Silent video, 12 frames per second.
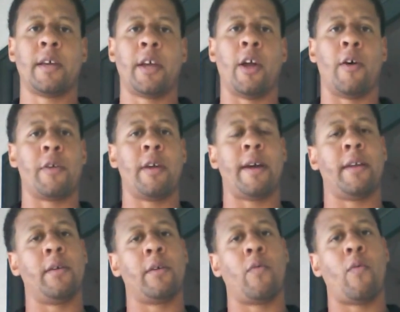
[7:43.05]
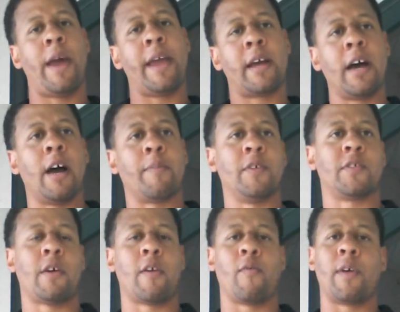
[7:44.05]
You have to wake up. You
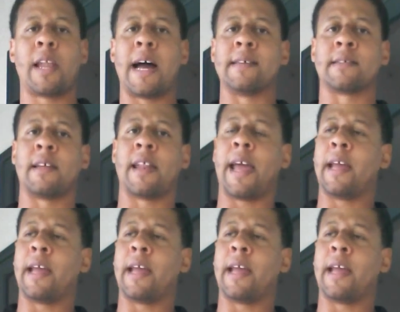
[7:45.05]
start realizing that,